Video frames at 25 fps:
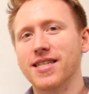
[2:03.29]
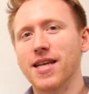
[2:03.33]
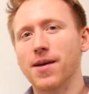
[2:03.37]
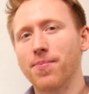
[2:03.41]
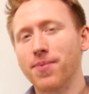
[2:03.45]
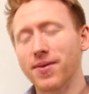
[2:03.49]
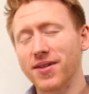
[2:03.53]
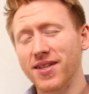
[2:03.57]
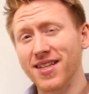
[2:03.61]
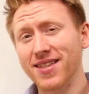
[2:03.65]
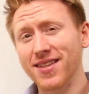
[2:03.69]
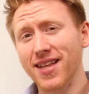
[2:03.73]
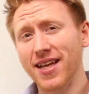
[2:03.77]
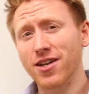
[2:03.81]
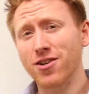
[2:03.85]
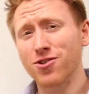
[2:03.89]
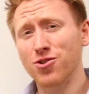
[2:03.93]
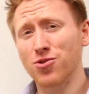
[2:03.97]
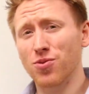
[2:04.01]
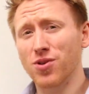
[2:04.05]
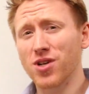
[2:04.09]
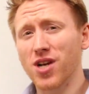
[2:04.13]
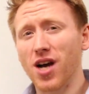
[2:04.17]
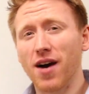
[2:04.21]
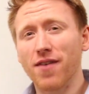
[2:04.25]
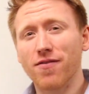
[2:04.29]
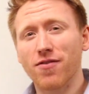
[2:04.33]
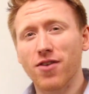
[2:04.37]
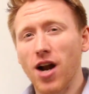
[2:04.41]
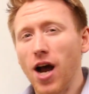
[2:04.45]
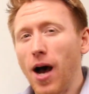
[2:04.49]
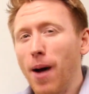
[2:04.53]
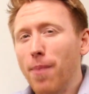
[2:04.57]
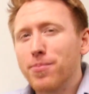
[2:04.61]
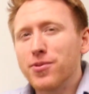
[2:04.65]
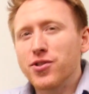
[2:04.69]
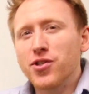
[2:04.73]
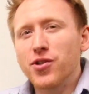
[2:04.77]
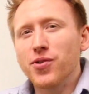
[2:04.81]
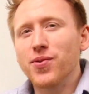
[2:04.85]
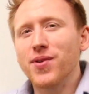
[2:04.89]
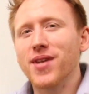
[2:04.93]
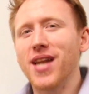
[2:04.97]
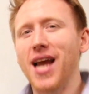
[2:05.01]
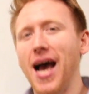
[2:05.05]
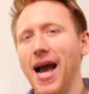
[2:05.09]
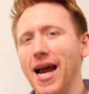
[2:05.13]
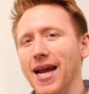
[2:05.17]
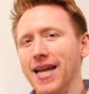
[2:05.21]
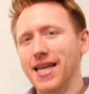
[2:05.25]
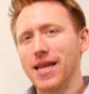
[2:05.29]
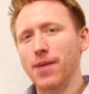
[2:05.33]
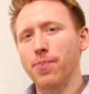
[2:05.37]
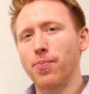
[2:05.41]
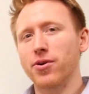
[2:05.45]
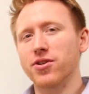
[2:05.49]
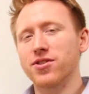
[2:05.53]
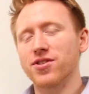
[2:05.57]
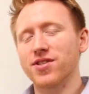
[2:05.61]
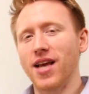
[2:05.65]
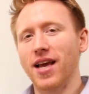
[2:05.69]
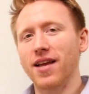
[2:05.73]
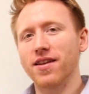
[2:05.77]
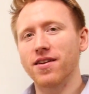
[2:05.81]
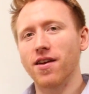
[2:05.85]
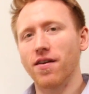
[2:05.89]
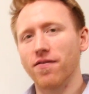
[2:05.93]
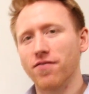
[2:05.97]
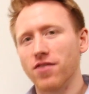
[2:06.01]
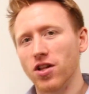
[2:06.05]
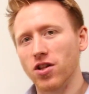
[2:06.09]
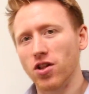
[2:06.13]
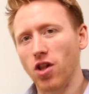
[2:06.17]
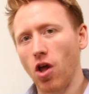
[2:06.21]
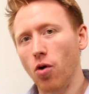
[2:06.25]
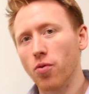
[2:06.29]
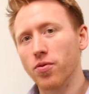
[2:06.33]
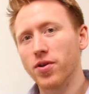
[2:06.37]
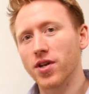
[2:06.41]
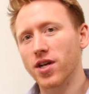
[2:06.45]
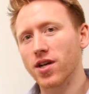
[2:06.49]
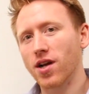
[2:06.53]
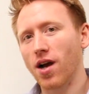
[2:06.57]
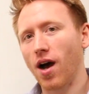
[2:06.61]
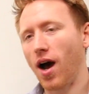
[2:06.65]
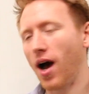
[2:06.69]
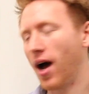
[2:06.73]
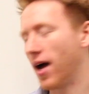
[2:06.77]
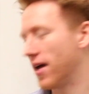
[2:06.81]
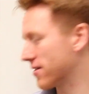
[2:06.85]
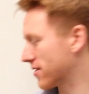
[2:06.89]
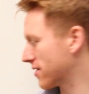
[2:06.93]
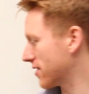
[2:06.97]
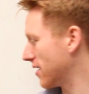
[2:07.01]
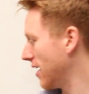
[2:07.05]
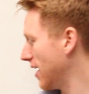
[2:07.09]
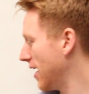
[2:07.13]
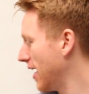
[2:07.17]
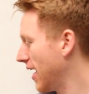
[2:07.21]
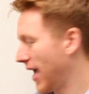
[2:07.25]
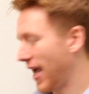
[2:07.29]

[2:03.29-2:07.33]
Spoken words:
Typically, lenders will cover up to 90% of the loan to cost.